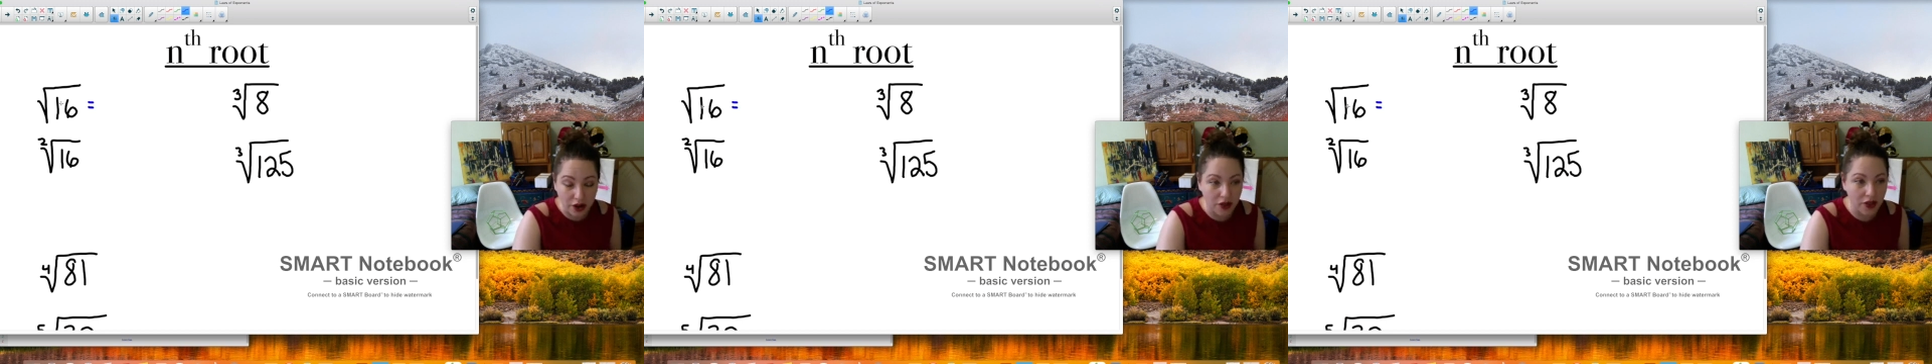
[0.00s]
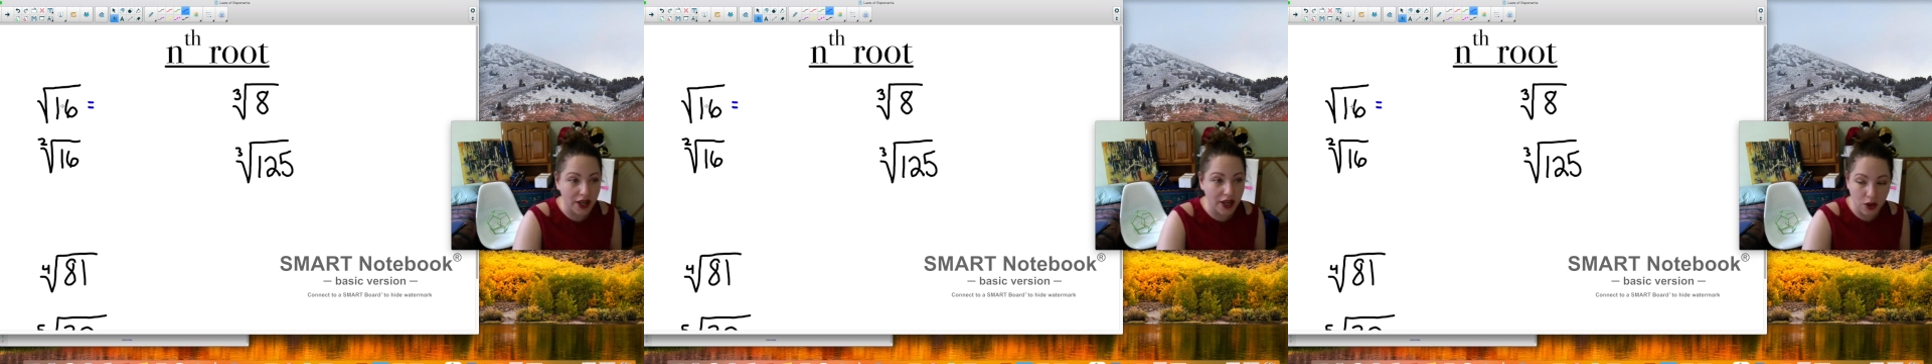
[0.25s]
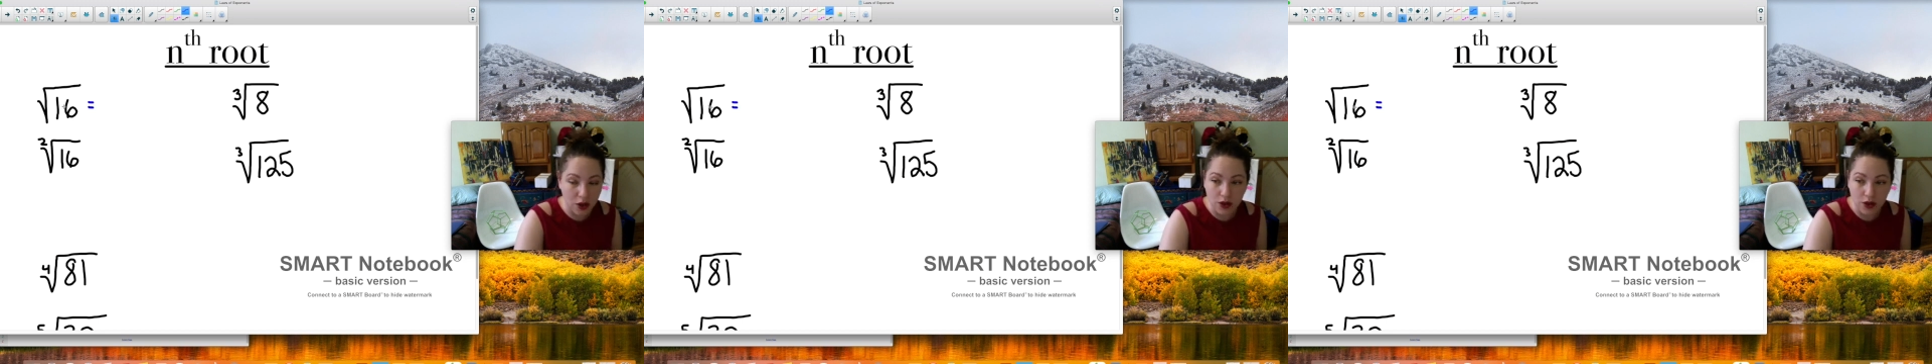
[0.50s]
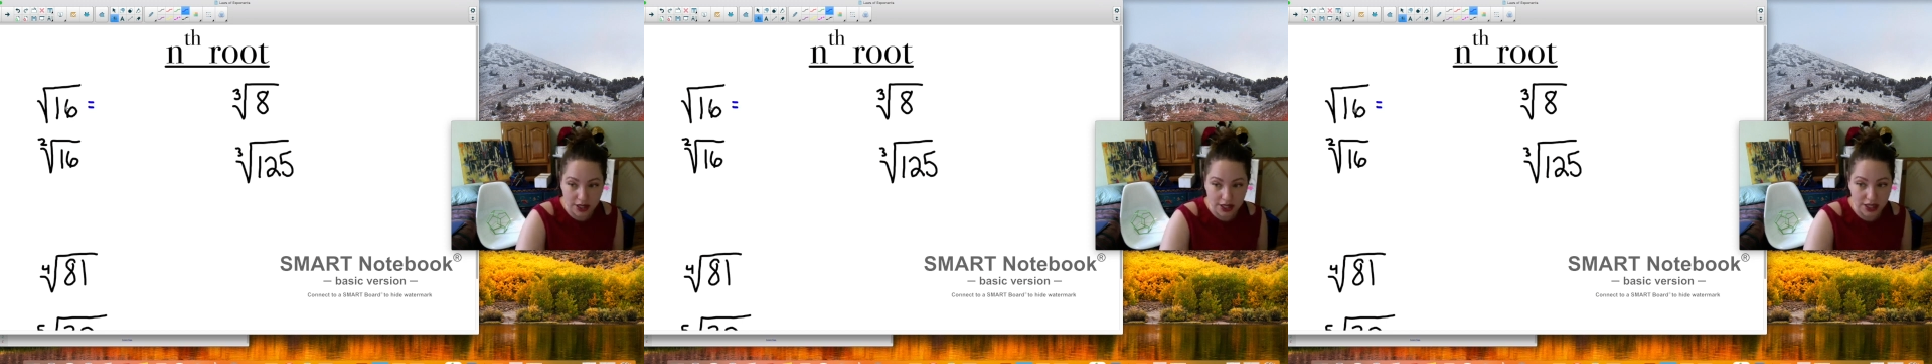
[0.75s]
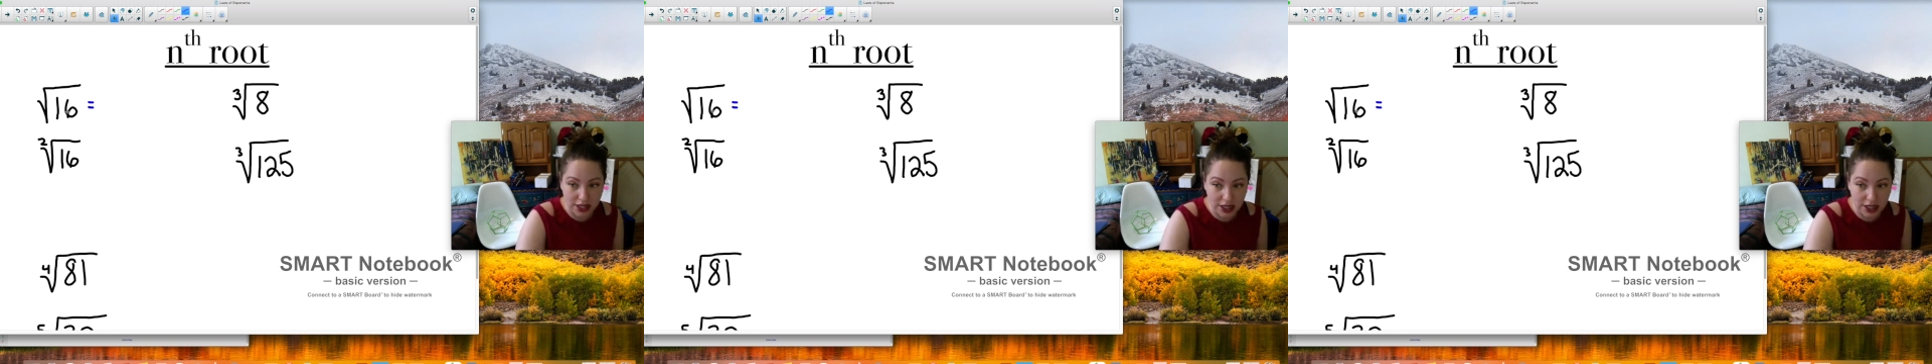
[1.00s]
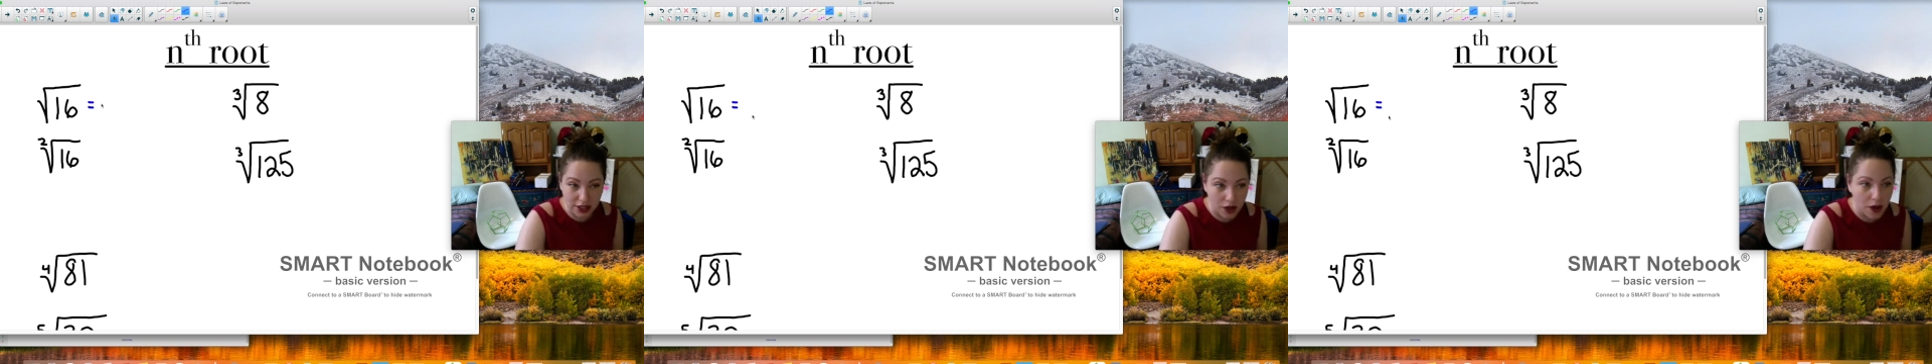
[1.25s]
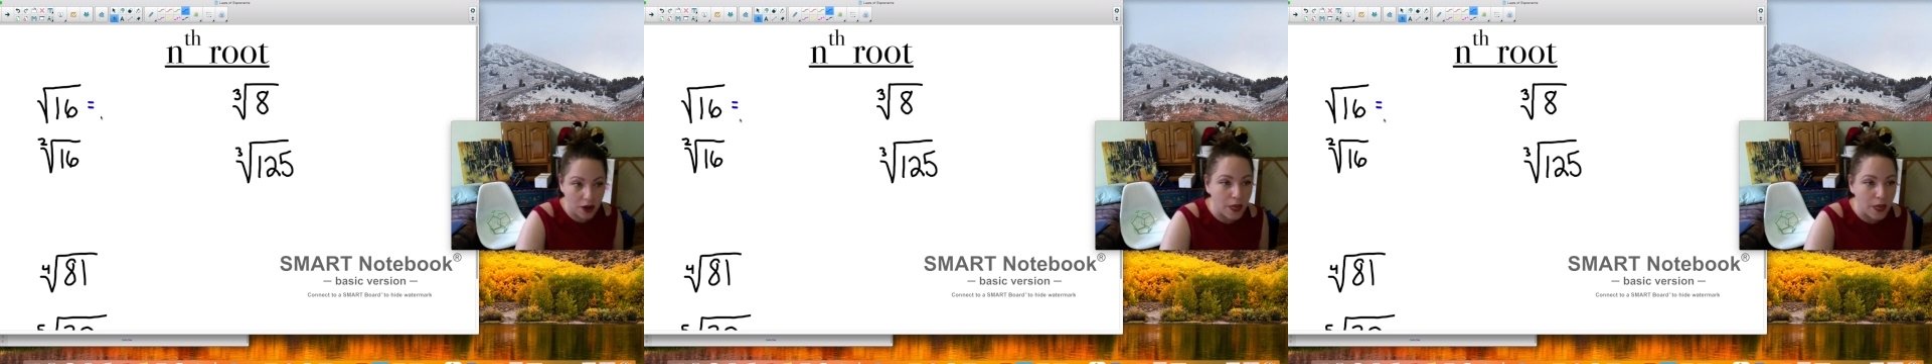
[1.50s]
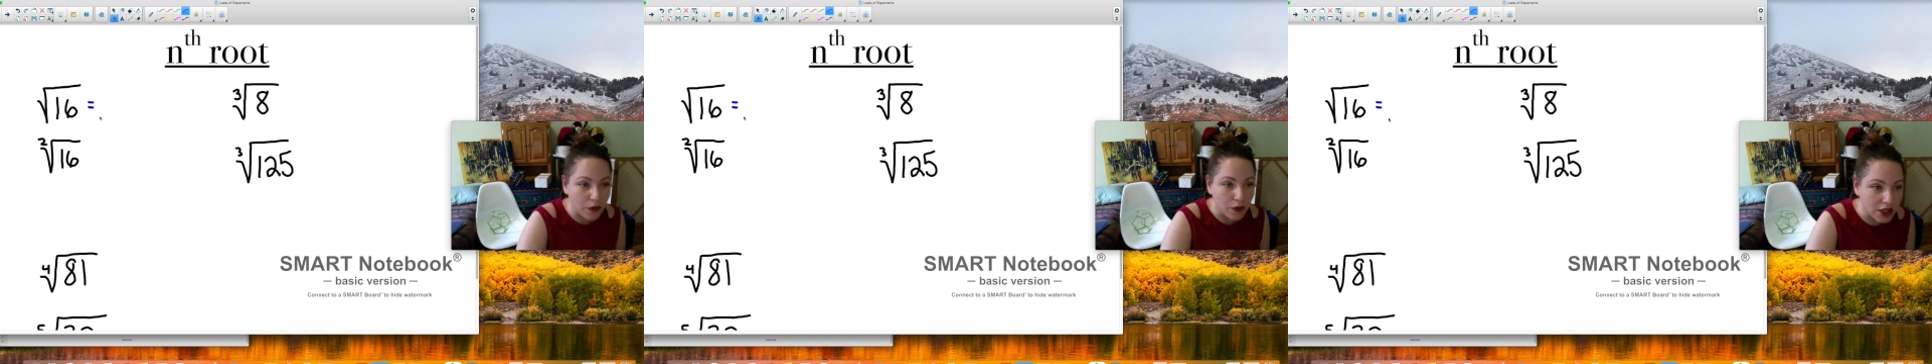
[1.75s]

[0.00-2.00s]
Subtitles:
that equals 16, right?